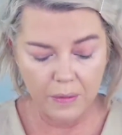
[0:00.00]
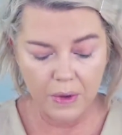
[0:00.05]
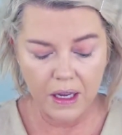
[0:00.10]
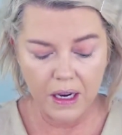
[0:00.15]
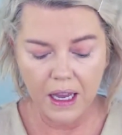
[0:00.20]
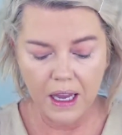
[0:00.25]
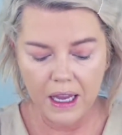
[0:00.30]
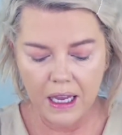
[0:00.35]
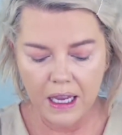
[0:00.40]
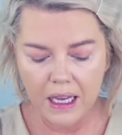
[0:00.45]

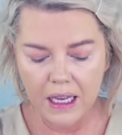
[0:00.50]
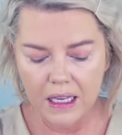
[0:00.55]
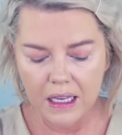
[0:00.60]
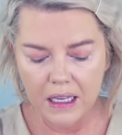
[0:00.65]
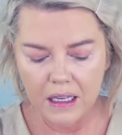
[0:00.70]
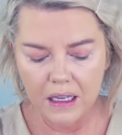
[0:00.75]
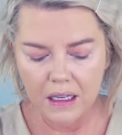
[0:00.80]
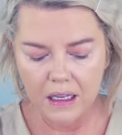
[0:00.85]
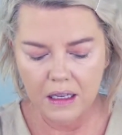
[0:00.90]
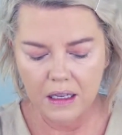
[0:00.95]
but
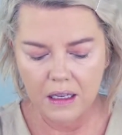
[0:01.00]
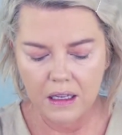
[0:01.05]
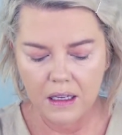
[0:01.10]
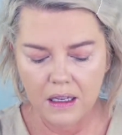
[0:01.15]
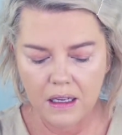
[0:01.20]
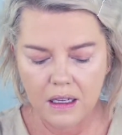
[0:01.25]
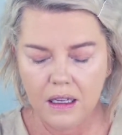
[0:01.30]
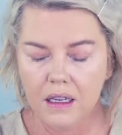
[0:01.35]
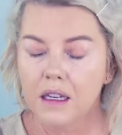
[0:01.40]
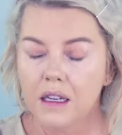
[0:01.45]
a
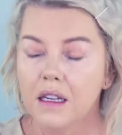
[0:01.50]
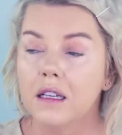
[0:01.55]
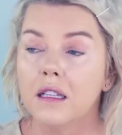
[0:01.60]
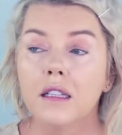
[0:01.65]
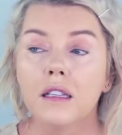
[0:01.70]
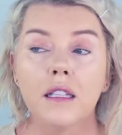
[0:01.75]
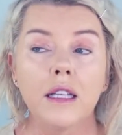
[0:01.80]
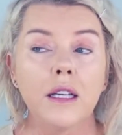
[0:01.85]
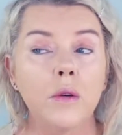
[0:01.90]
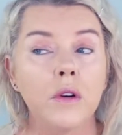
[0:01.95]

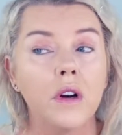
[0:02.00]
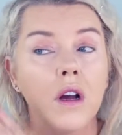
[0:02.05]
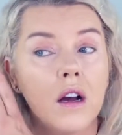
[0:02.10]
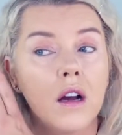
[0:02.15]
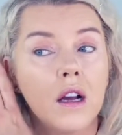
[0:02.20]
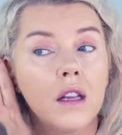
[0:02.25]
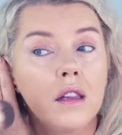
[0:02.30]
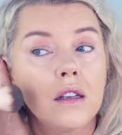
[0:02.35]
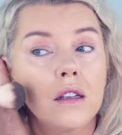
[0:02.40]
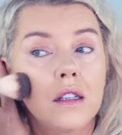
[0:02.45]
liquid
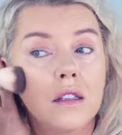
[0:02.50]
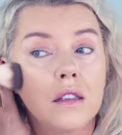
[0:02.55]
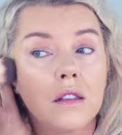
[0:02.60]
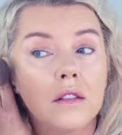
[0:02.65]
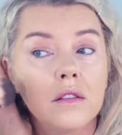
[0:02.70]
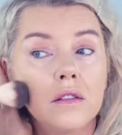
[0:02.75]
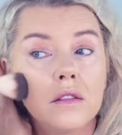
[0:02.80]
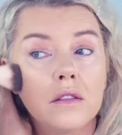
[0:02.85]
highlighter.